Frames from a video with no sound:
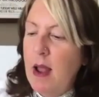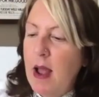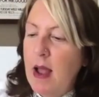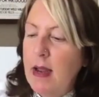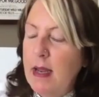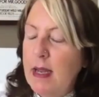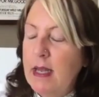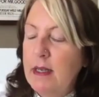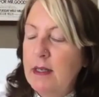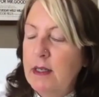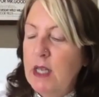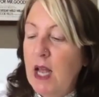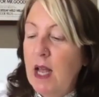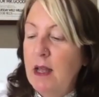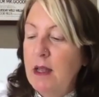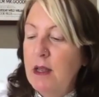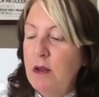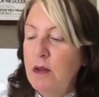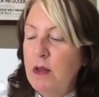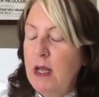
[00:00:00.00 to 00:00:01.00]
I can tell
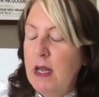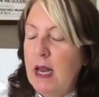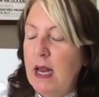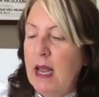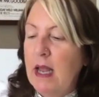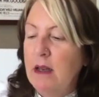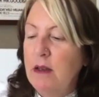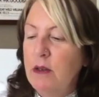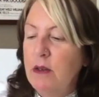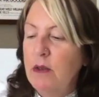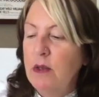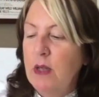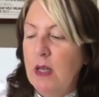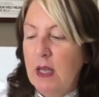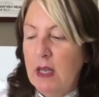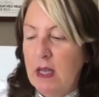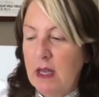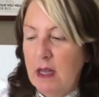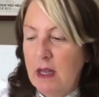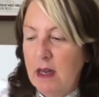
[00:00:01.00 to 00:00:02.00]
you that Andrew
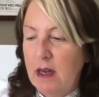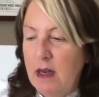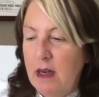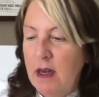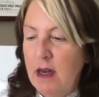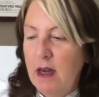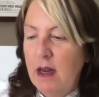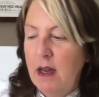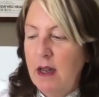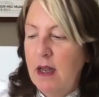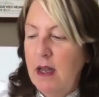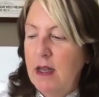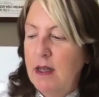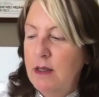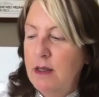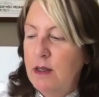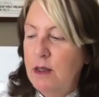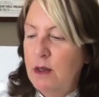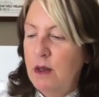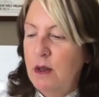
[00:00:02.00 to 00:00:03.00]
Lincoln
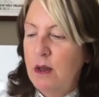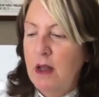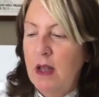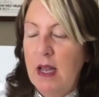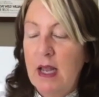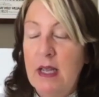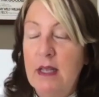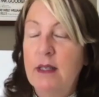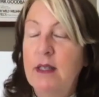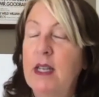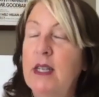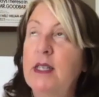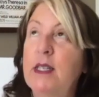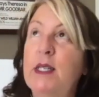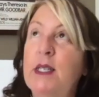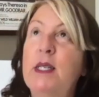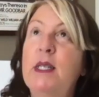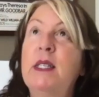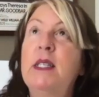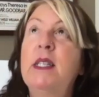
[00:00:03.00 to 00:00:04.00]
is a
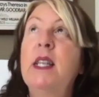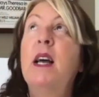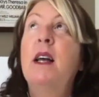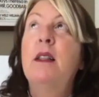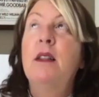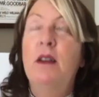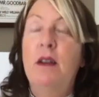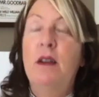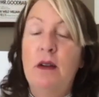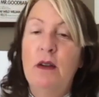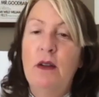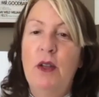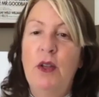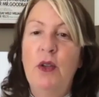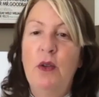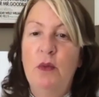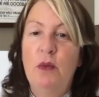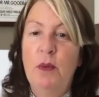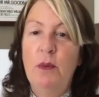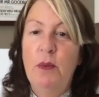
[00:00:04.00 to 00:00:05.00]
stellar
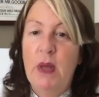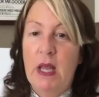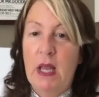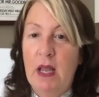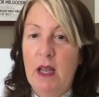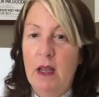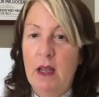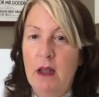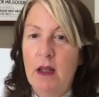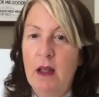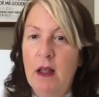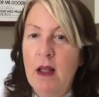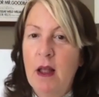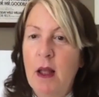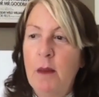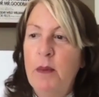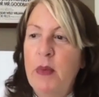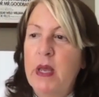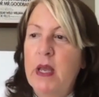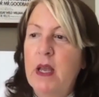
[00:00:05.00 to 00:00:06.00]
human being,
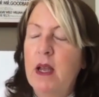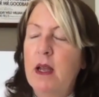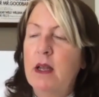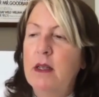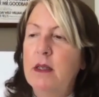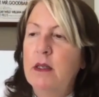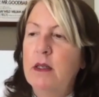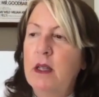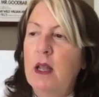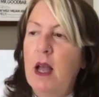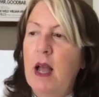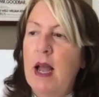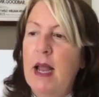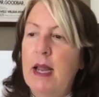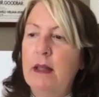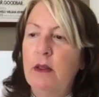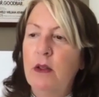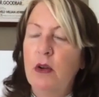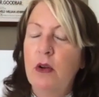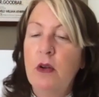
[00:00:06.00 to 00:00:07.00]
because I
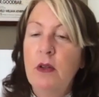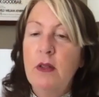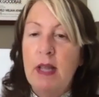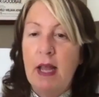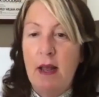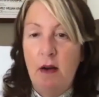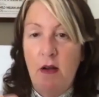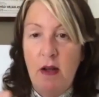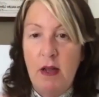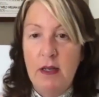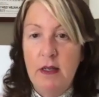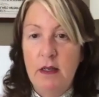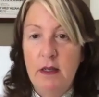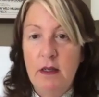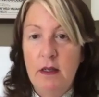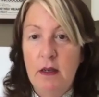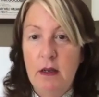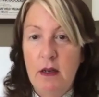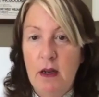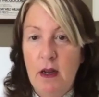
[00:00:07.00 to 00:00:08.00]
learned that on
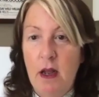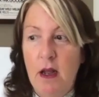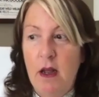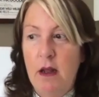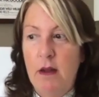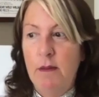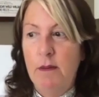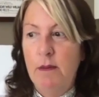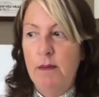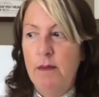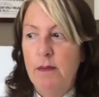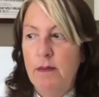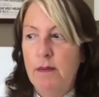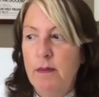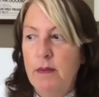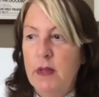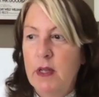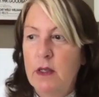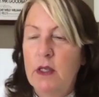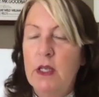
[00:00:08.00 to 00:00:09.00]

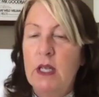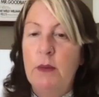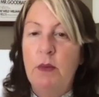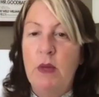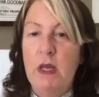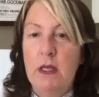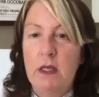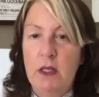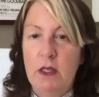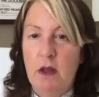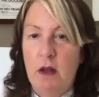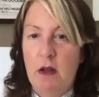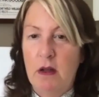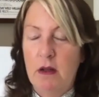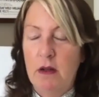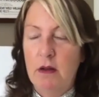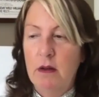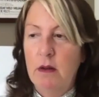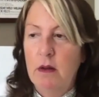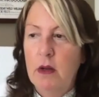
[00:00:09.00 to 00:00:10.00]
Sing Me a
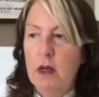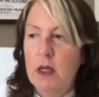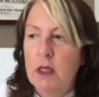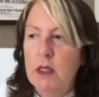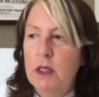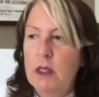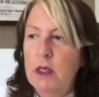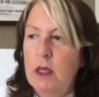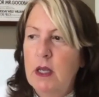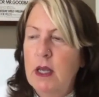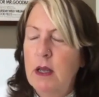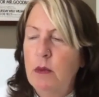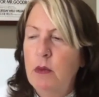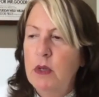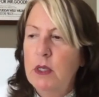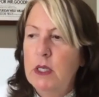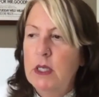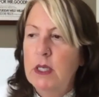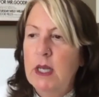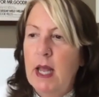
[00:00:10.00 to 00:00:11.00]
Song, because he
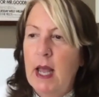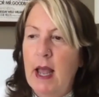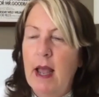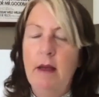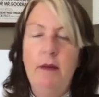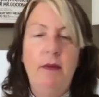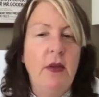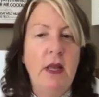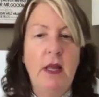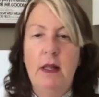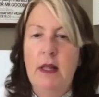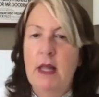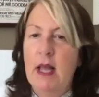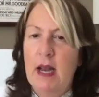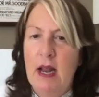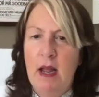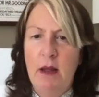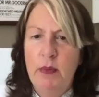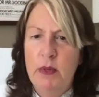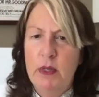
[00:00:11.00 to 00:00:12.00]
wasn't heavy in that
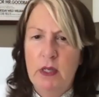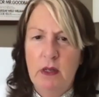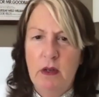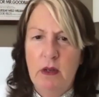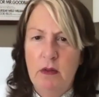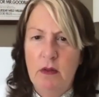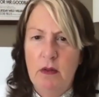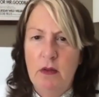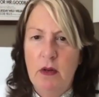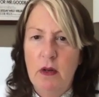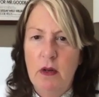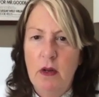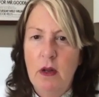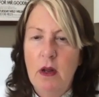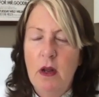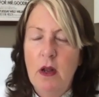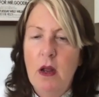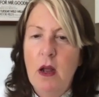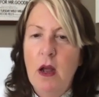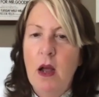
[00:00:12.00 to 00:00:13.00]
episode.
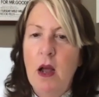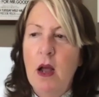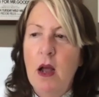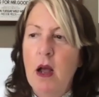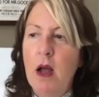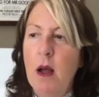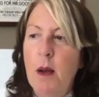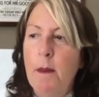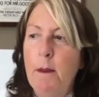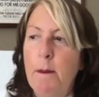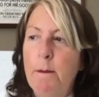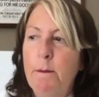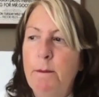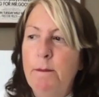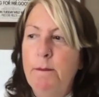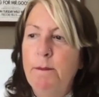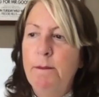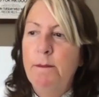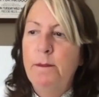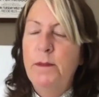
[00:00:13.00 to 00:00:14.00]

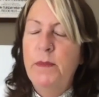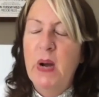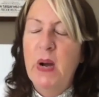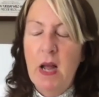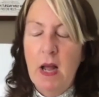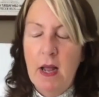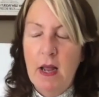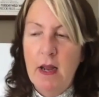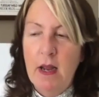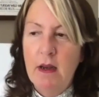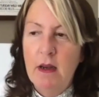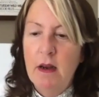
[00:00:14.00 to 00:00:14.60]
But,